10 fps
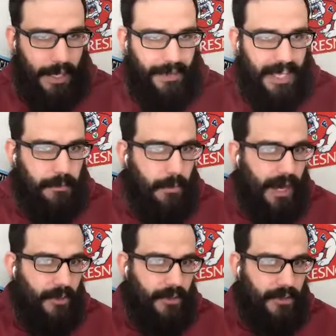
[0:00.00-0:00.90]
That's
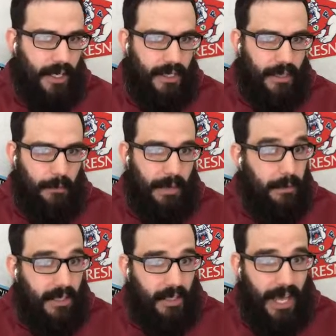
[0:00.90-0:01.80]
my understanding.
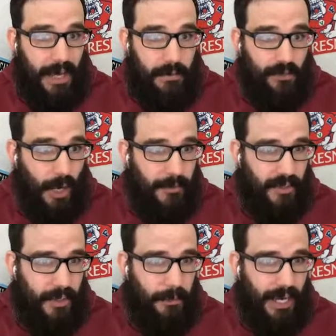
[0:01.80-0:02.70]
Maybe a lineman drops to
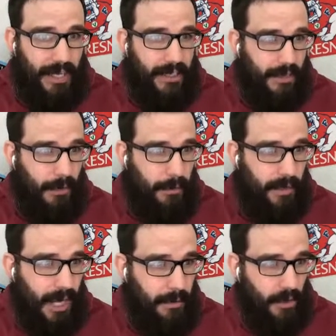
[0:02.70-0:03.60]
them, but I could see maybe
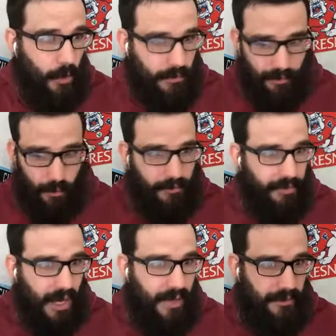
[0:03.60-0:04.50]
lineman going 4 and
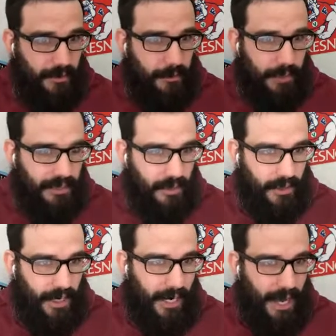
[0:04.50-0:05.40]
5 based
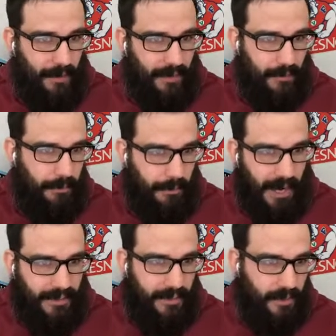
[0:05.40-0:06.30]
on kind of how this
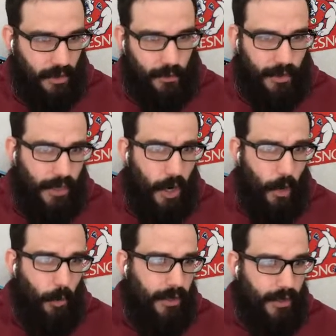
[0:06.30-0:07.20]
mindset's going to work.
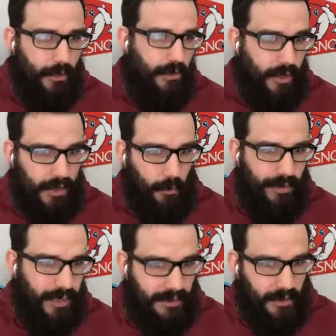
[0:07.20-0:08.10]
What are you thinking
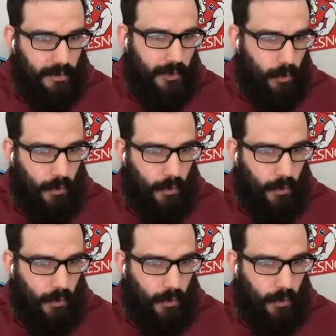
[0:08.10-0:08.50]
with this 6th pick?